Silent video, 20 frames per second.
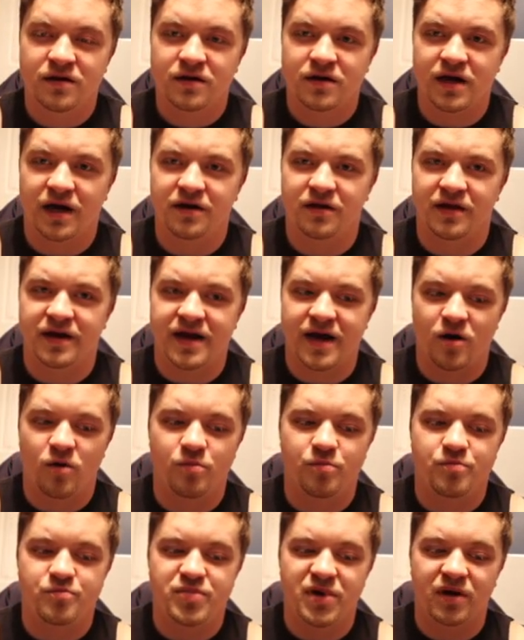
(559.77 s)
kind of like
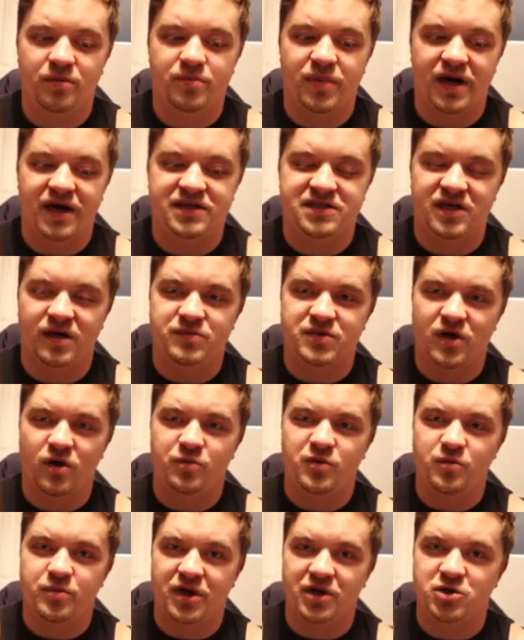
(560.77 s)
how big biceps
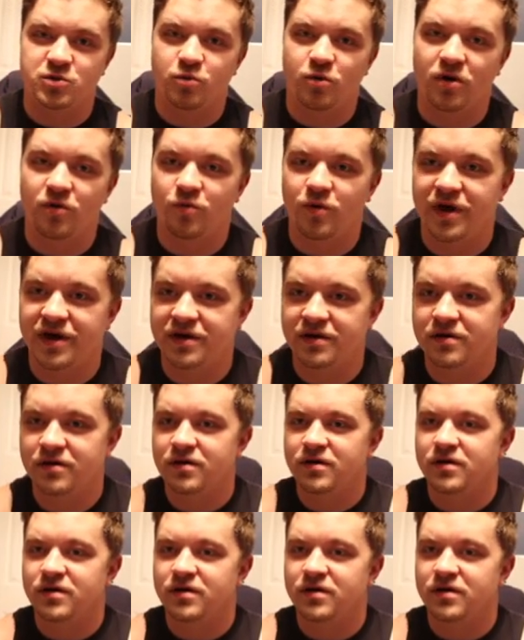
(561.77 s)
help you bench more weight.